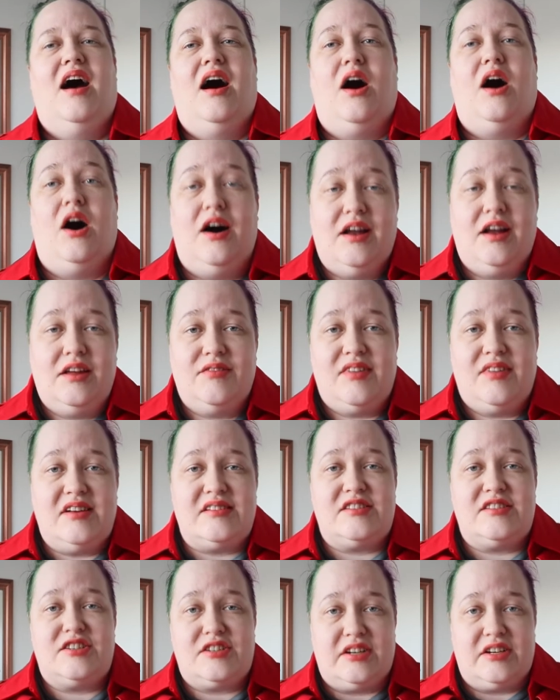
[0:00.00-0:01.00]
all of
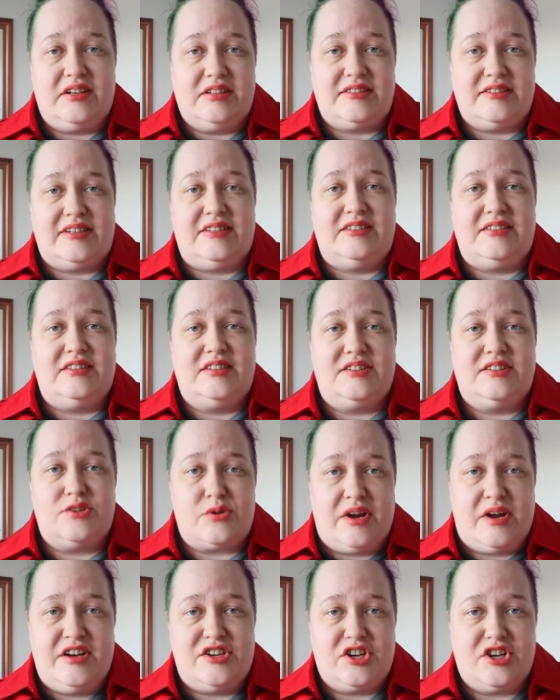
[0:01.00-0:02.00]
this Chilton
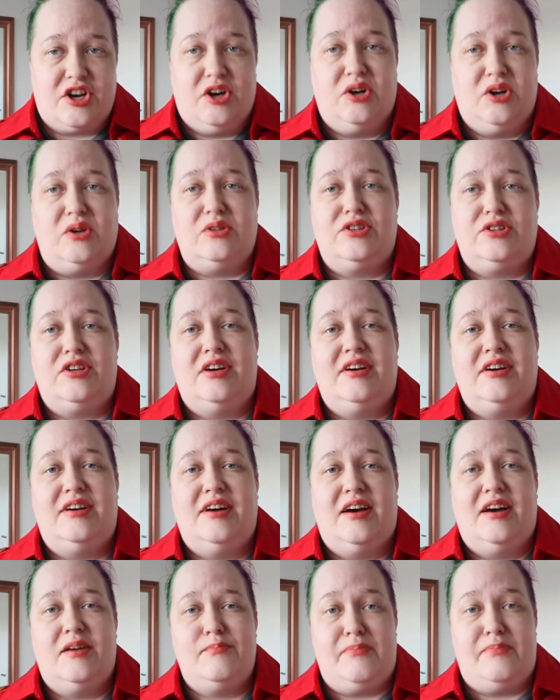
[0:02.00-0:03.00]
trench coat
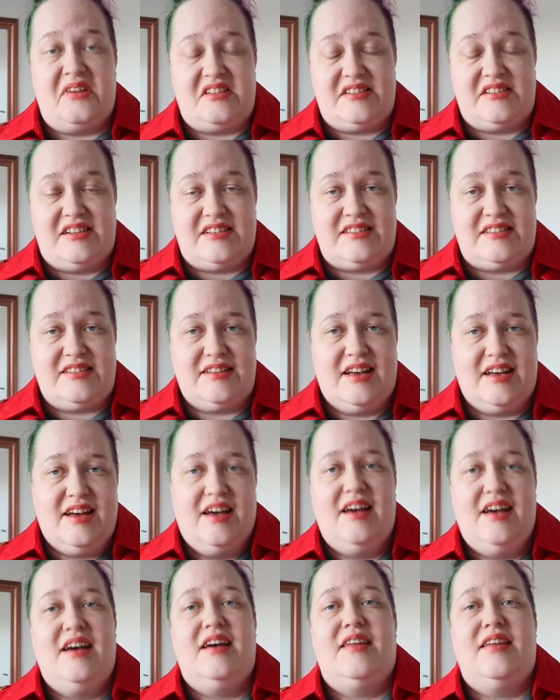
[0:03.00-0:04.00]
business,
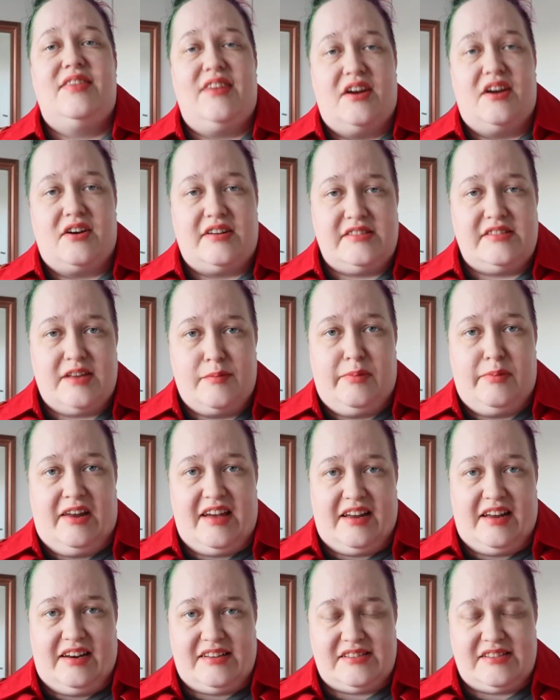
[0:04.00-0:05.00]
there is a
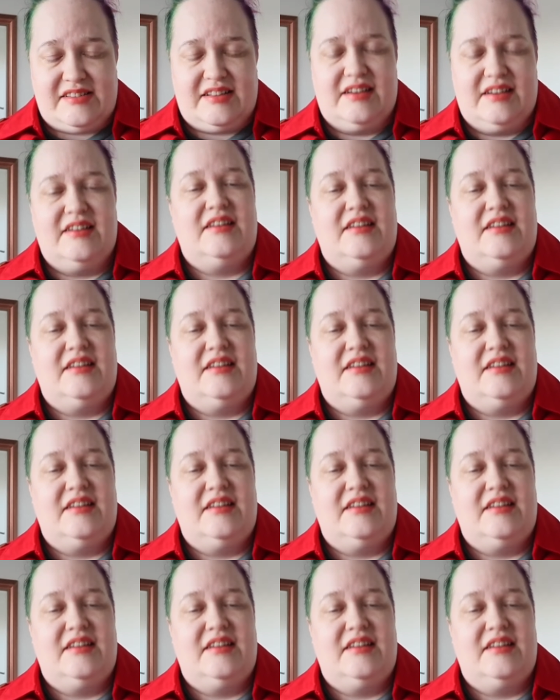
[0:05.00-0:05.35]
playlist.